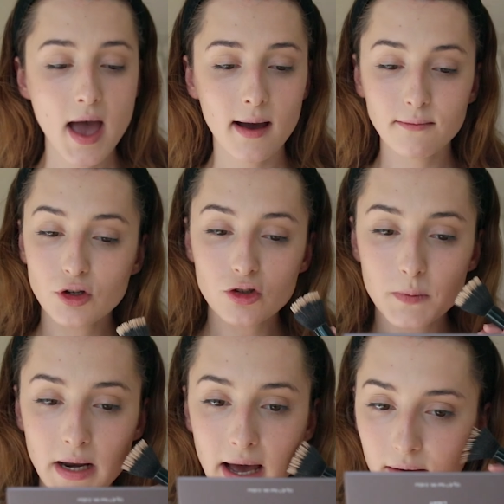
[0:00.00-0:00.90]
I've just
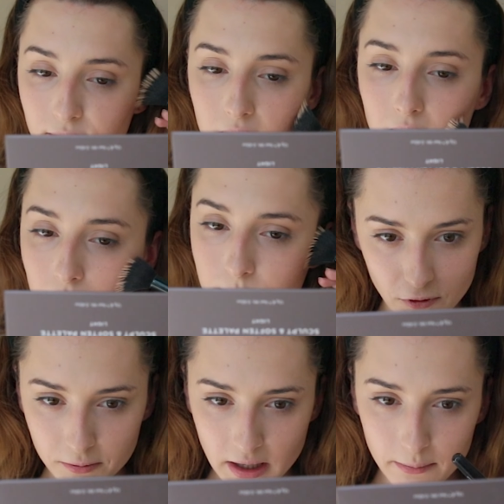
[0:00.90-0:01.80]
been having
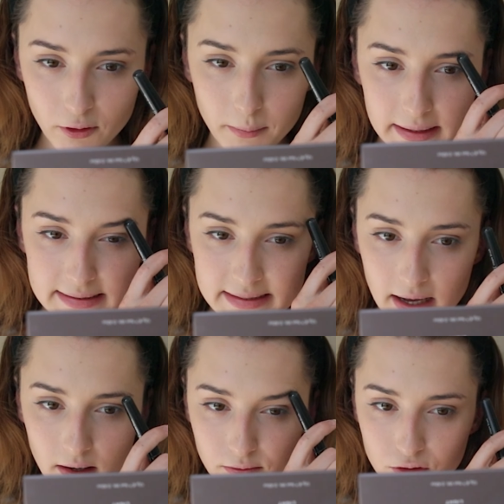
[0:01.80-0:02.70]
some time for
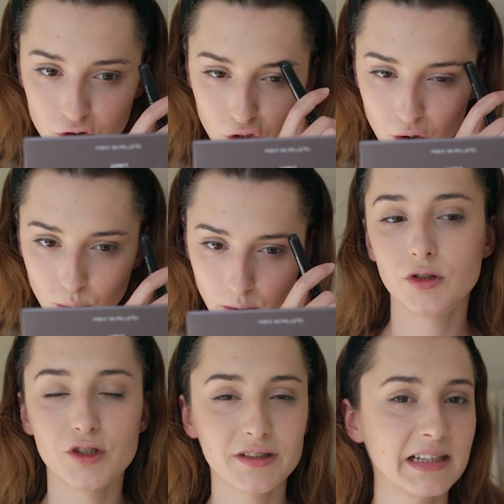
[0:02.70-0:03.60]
myself to
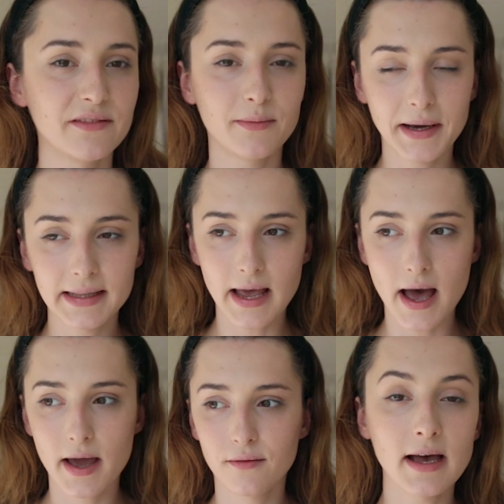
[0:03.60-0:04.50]
just live my
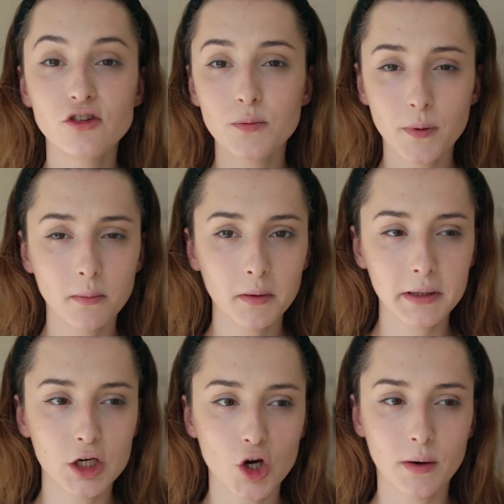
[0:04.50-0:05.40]
life. As you
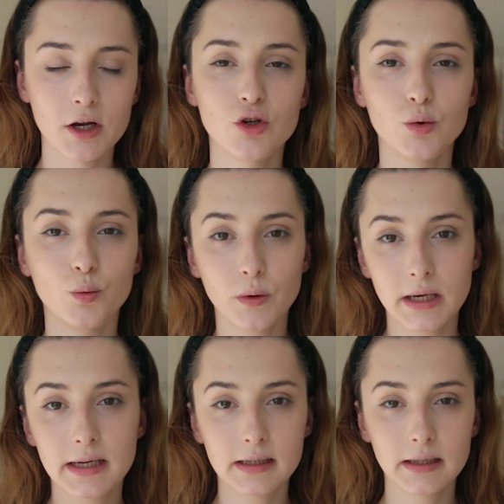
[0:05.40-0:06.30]
probably know, I do
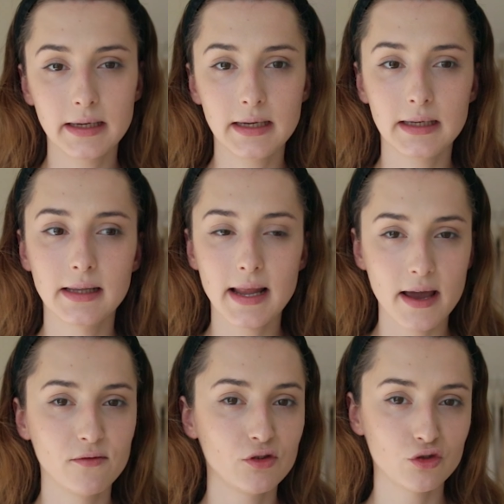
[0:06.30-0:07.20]
weekly
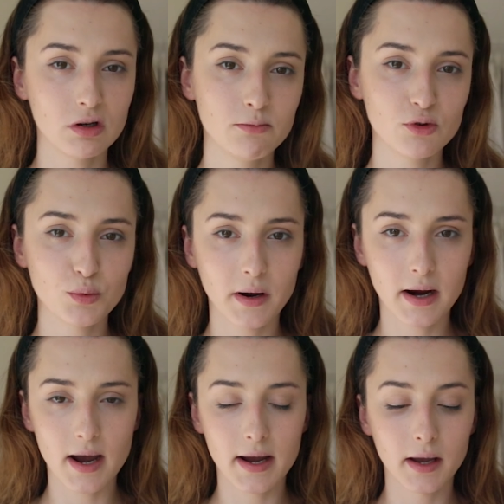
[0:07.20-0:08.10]
live streams
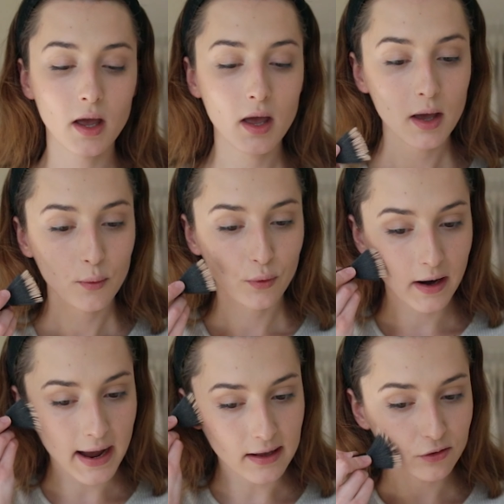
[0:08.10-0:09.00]
where I
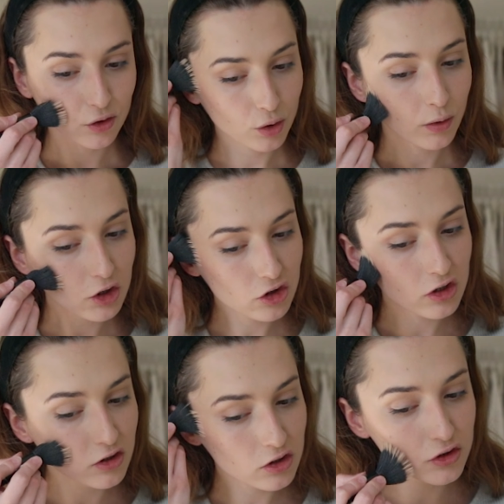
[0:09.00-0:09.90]
answer
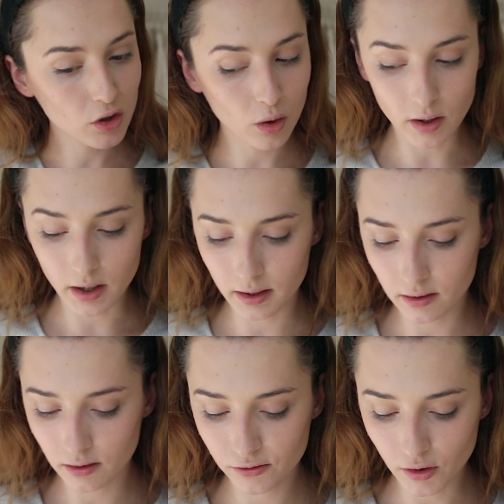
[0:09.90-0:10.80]
questions and so
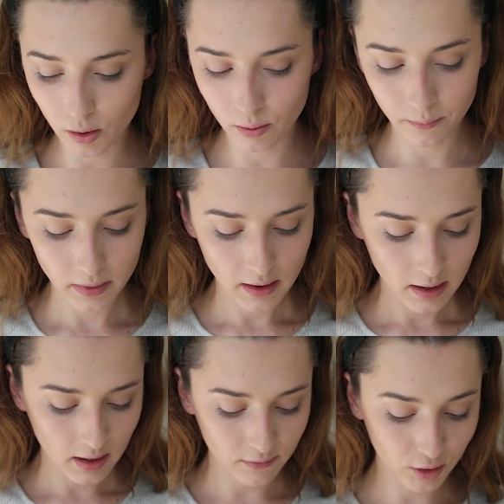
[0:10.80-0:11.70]
on. So
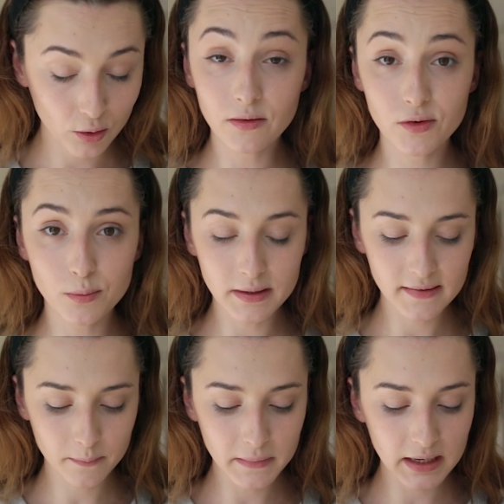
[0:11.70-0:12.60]
If you
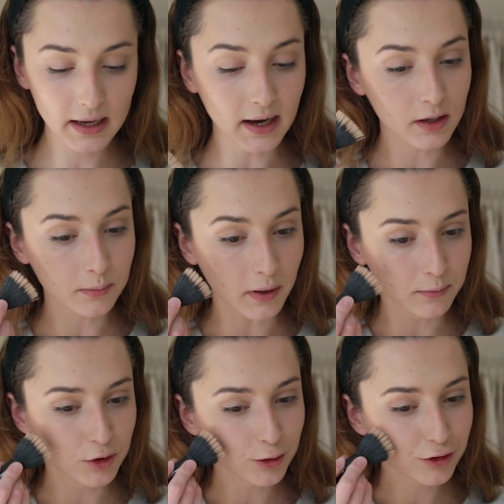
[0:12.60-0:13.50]
miss me,
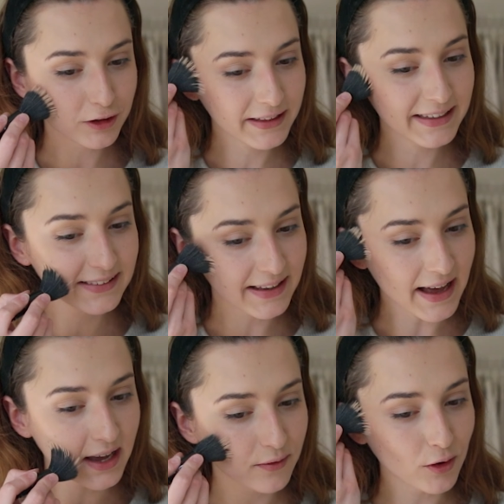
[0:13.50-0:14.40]
I'm usually
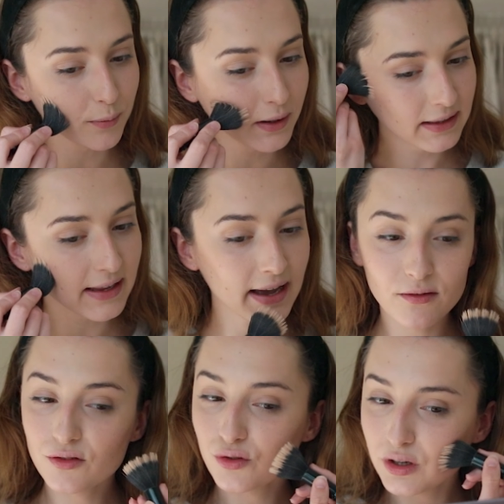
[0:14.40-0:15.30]
live on my
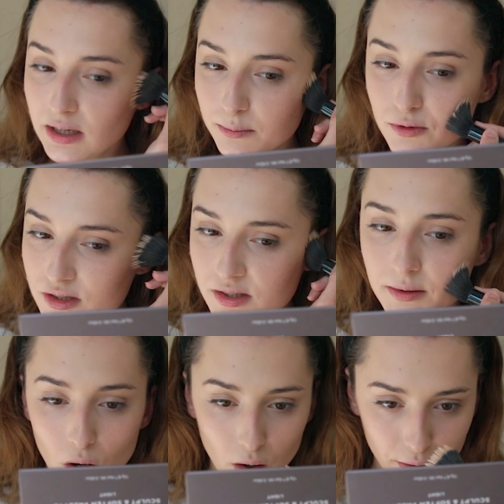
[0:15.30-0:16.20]
live streams
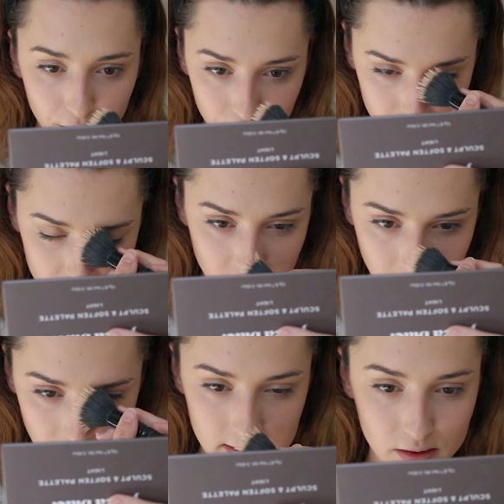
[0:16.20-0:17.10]
on
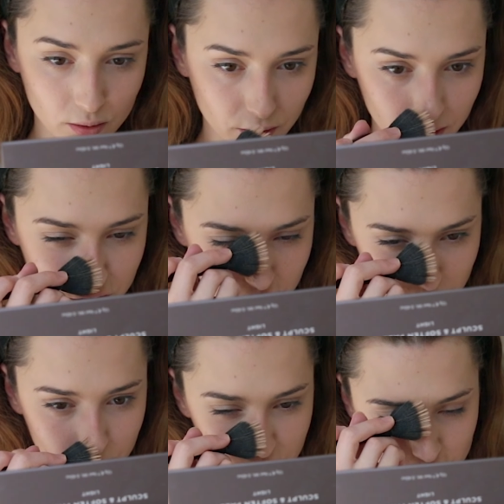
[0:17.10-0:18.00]
Thursdays or
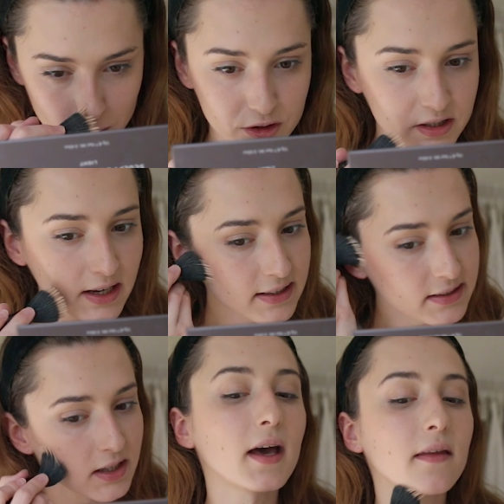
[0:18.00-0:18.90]

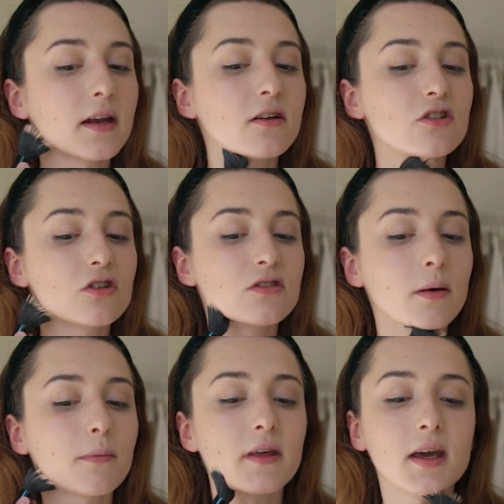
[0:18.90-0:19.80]
Tuesdays. Yeah, that is just
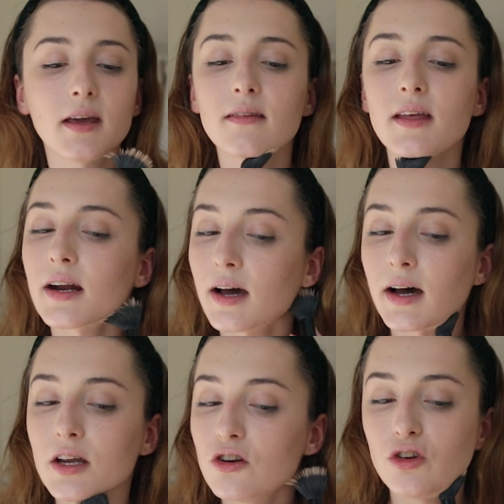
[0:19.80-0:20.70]
something that
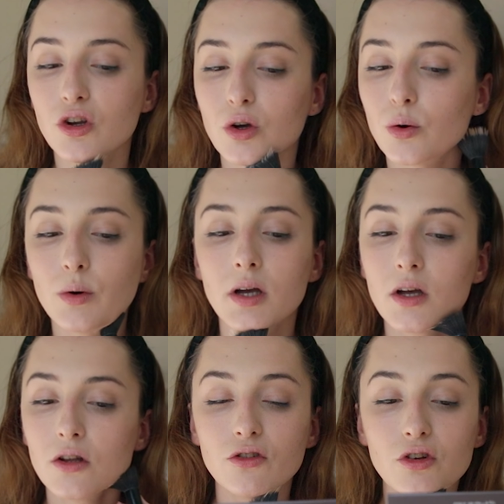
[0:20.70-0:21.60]
I do
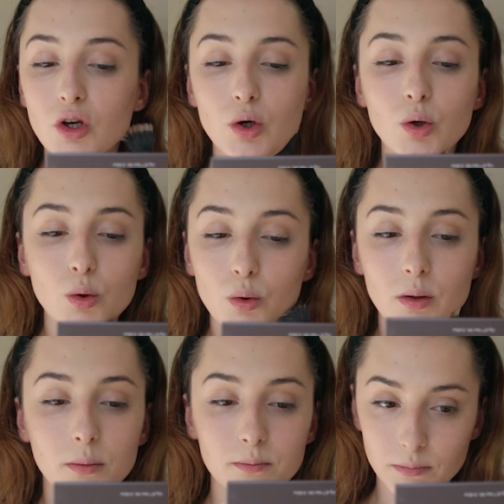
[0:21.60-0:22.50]

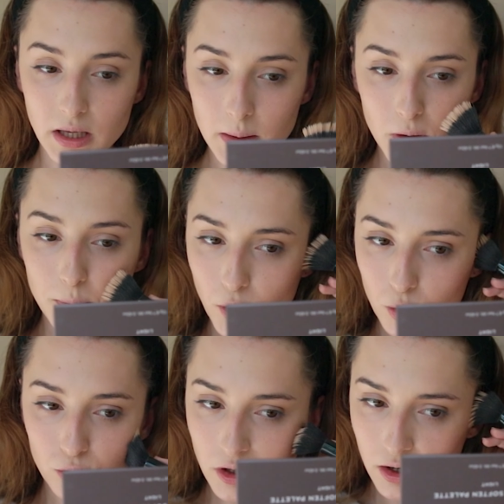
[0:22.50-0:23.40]
to keep you
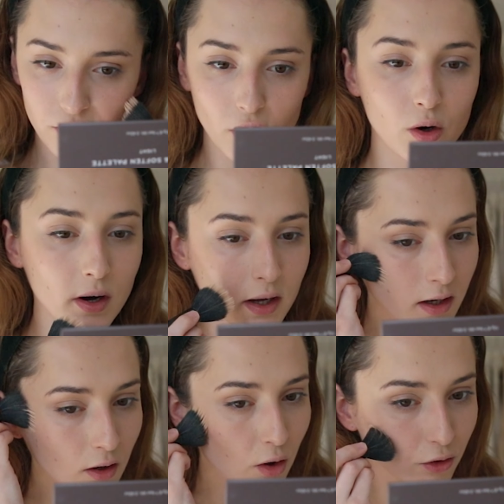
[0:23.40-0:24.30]
posted and so on.
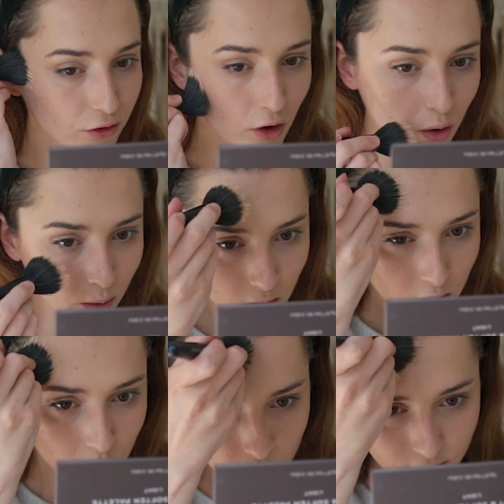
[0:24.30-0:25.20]
And also
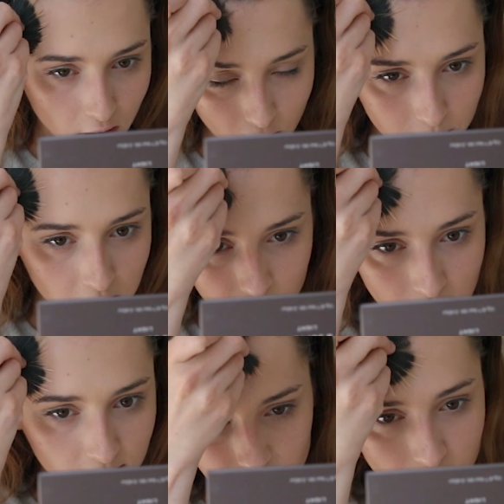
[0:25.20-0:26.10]
you can follow me on
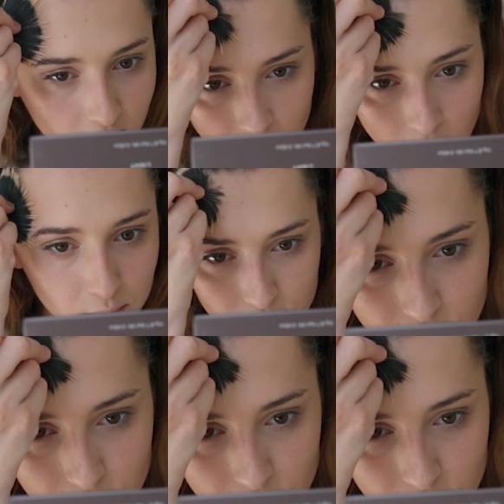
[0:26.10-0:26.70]
Instagram